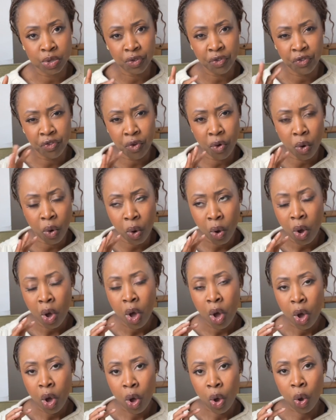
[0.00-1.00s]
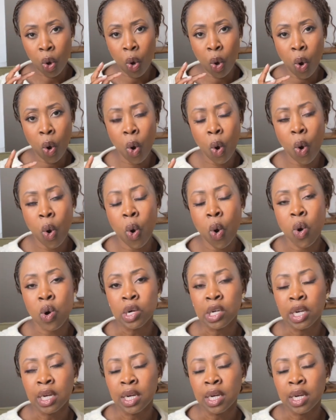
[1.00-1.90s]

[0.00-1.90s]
four core